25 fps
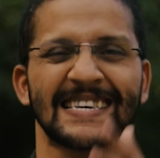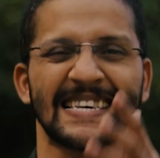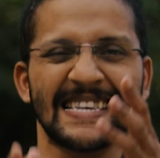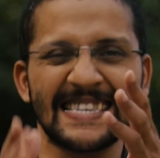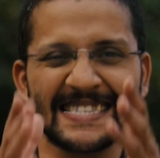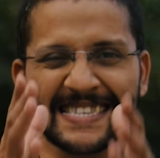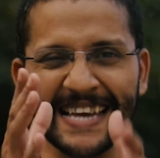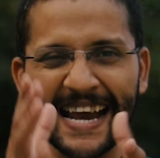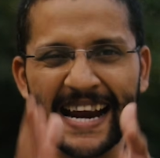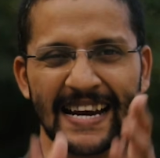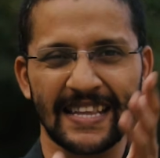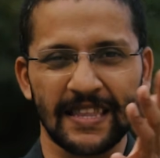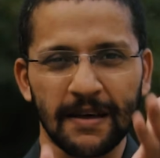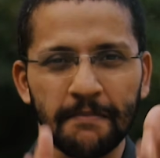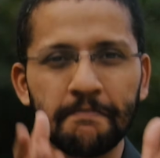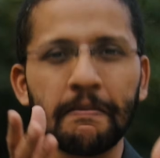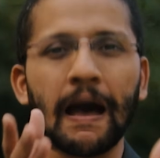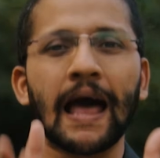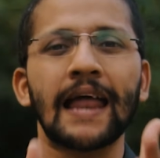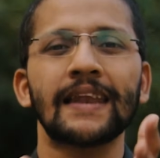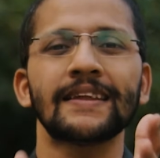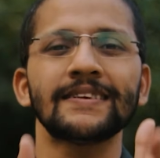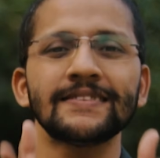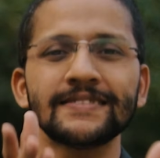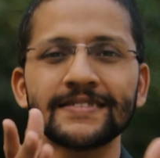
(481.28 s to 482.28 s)
is at the
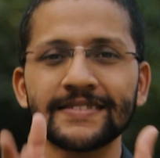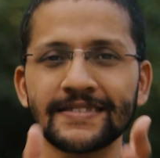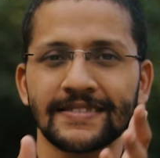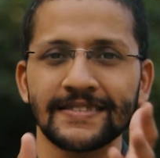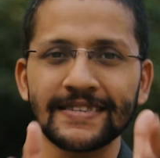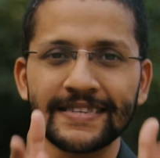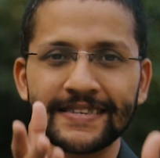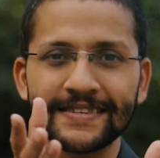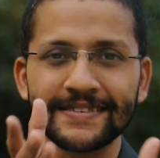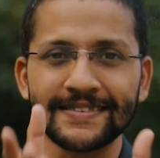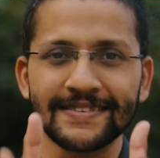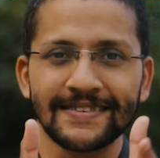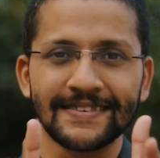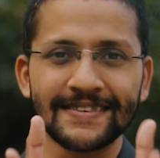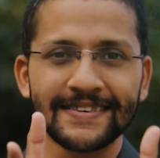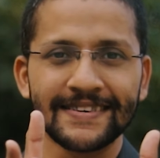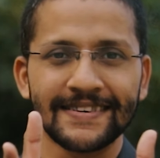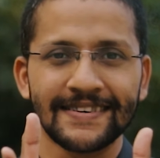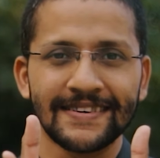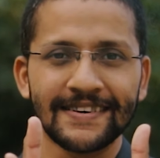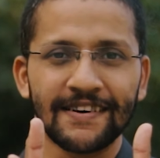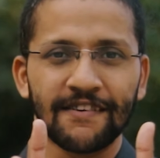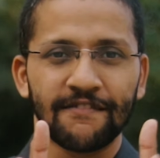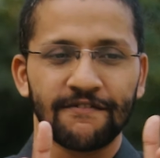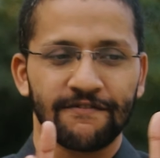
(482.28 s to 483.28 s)
balance
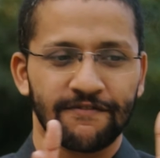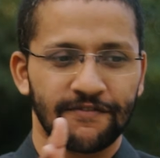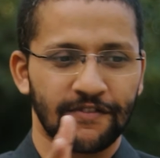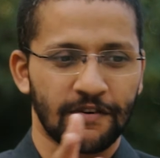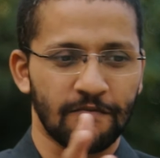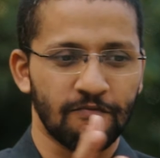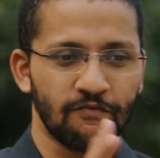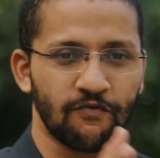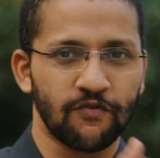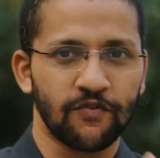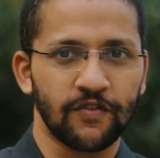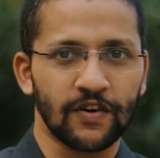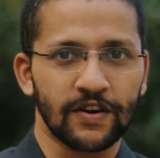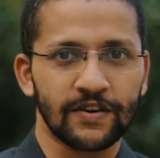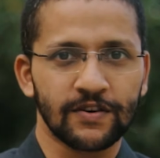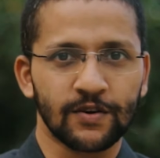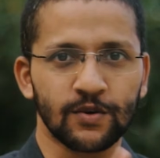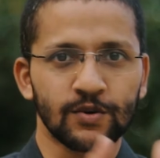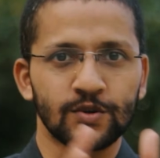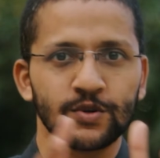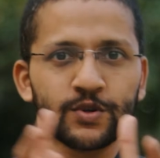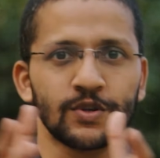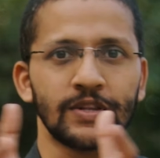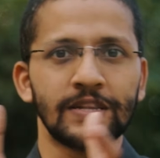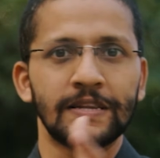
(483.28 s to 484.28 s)
from
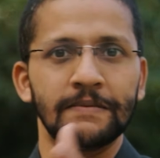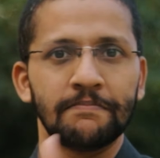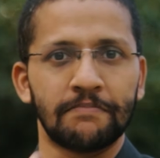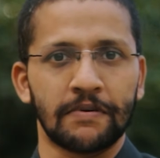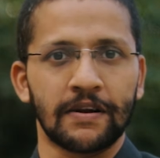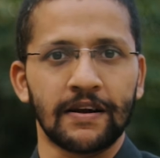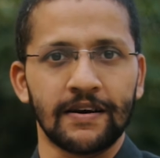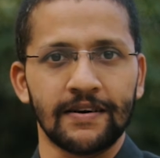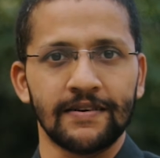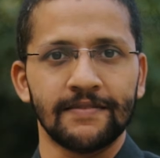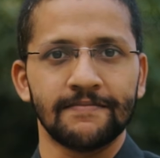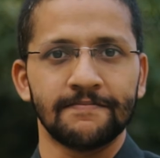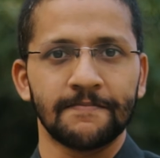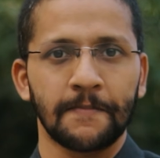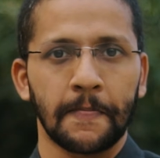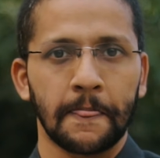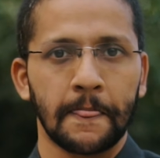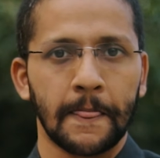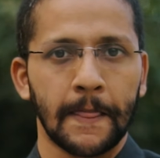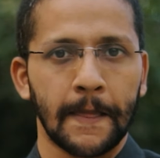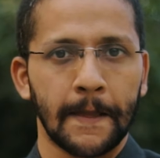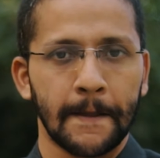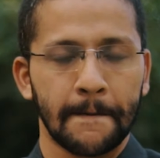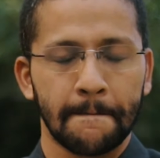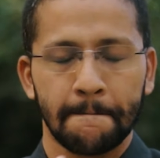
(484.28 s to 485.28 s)
Virgo to Libra.
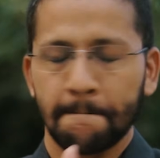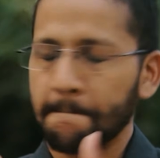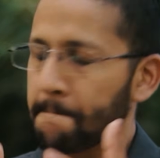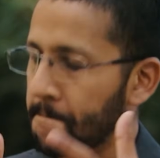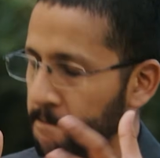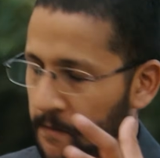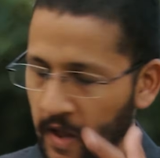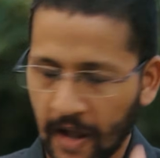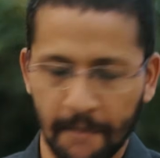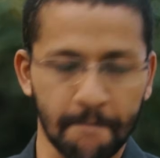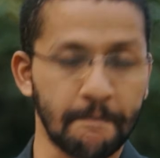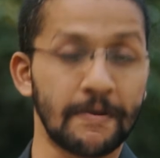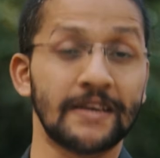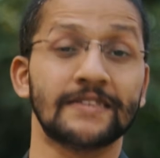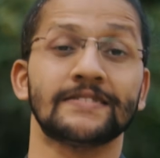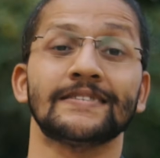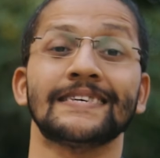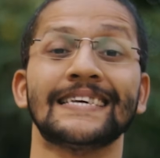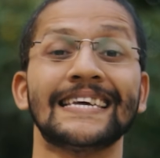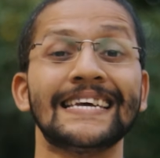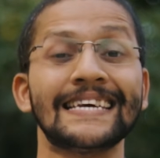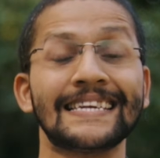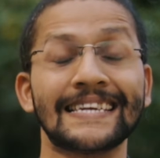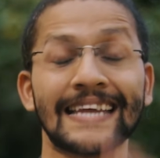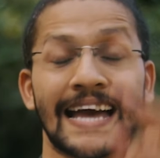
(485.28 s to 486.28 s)

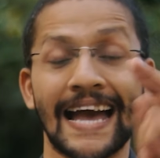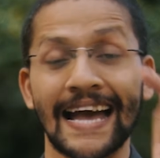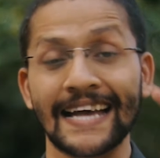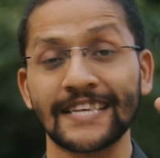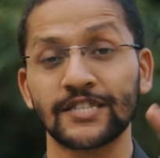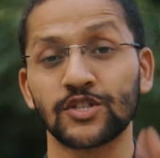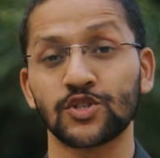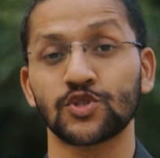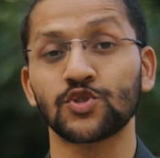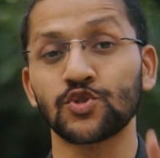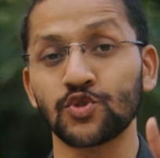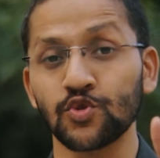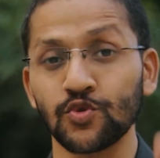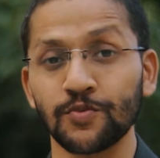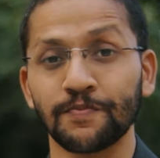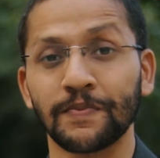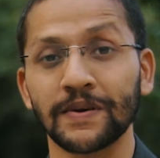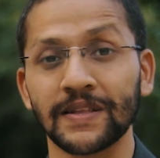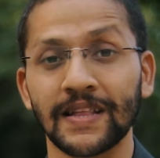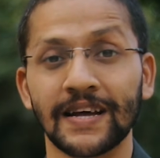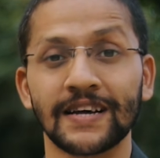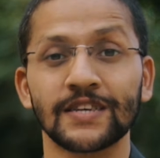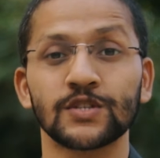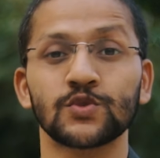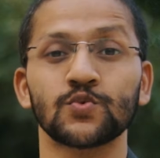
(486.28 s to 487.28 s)
Amazing. It has two
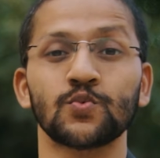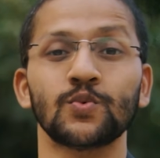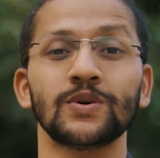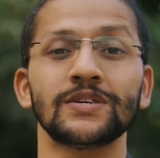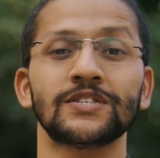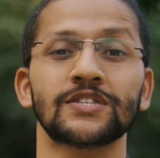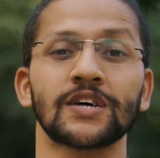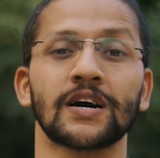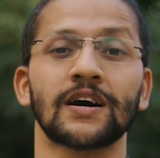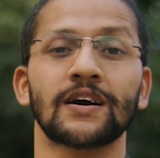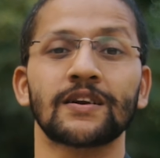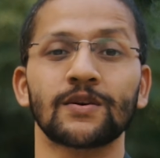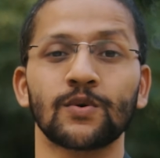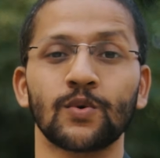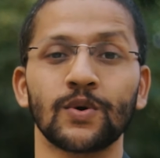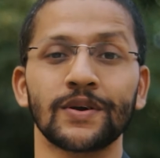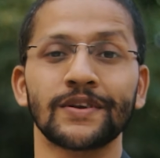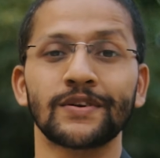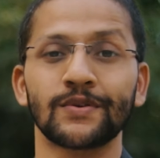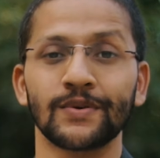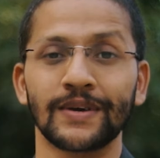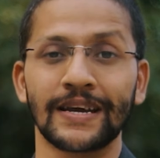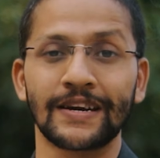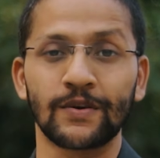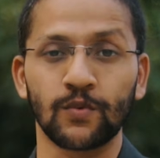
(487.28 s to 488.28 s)
padas which are going
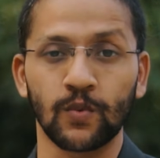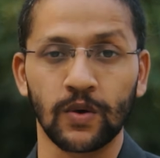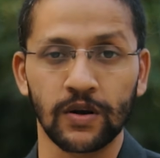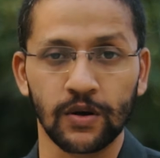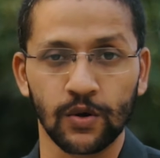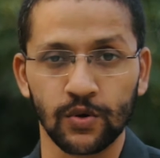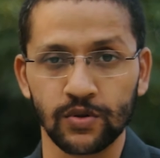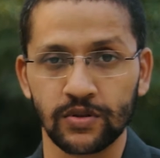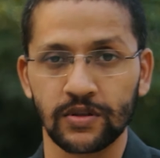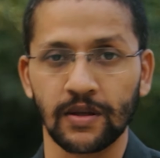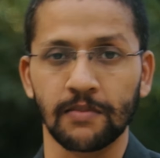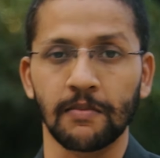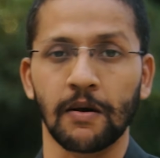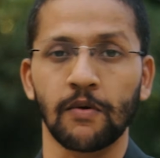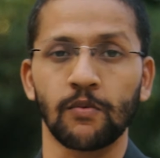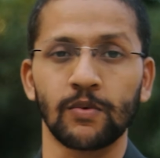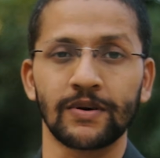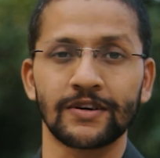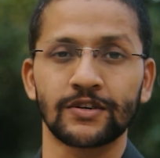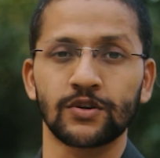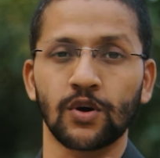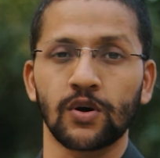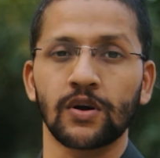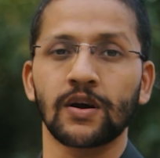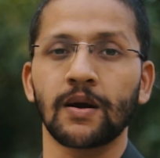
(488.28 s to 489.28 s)
to get Virgottama.
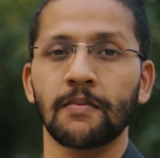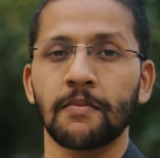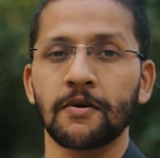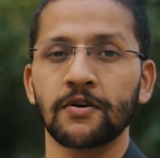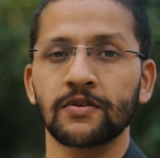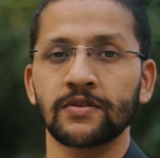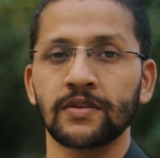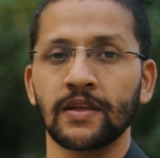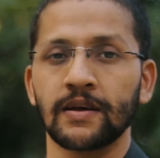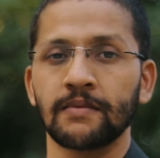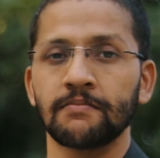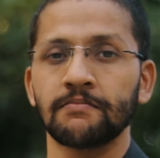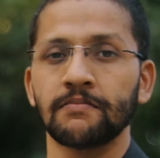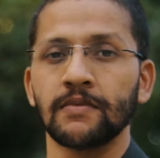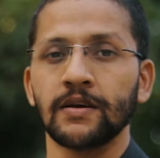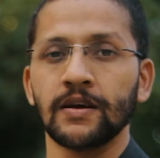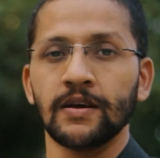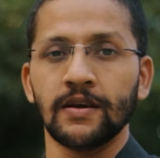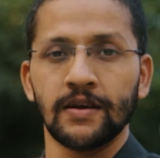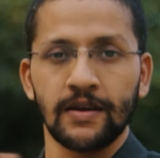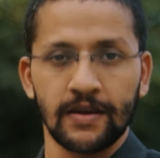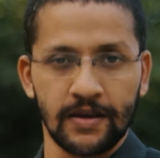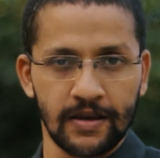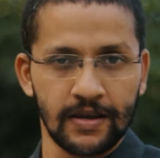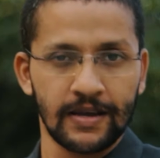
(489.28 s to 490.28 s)
We'll talk about them
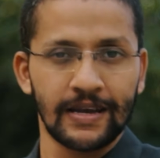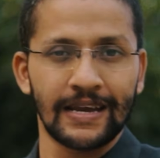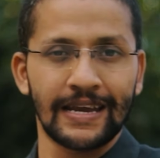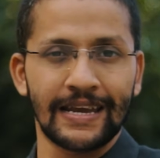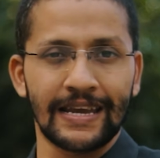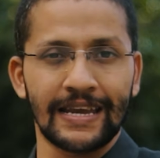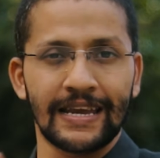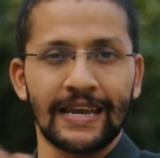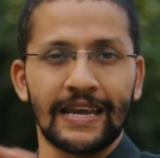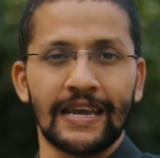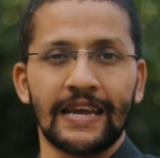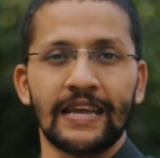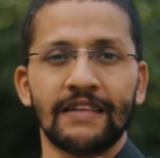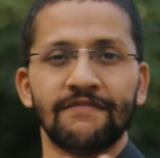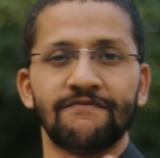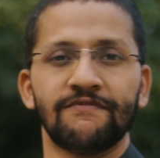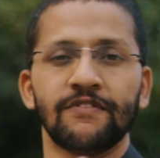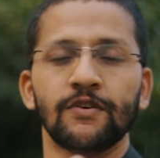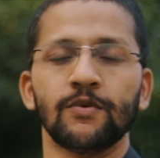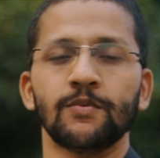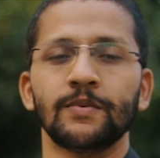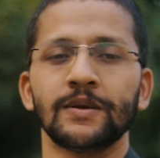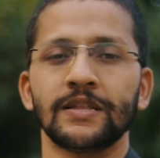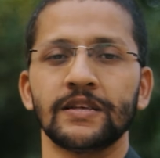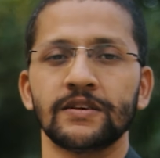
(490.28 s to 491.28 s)
in
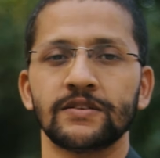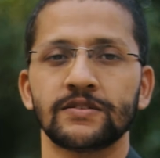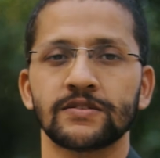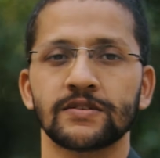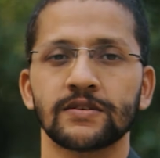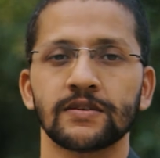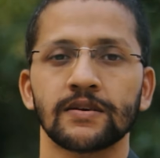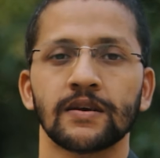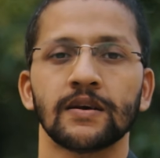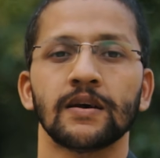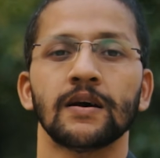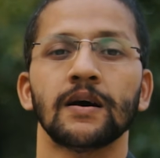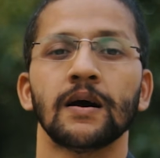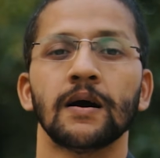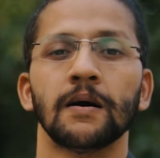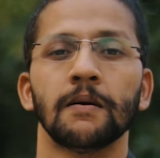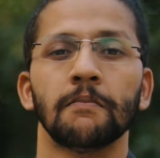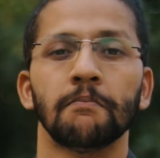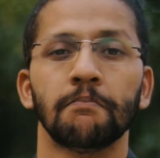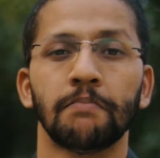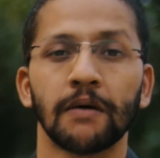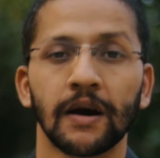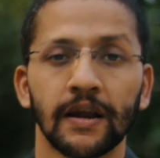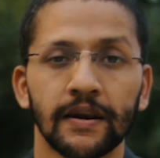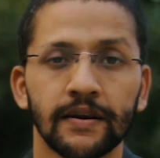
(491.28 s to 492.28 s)
few minutes.
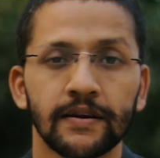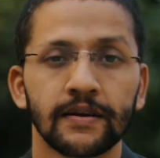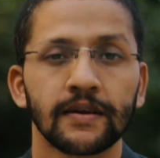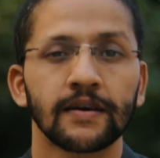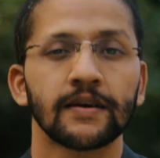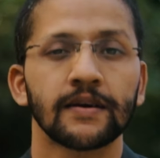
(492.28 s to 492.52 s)
But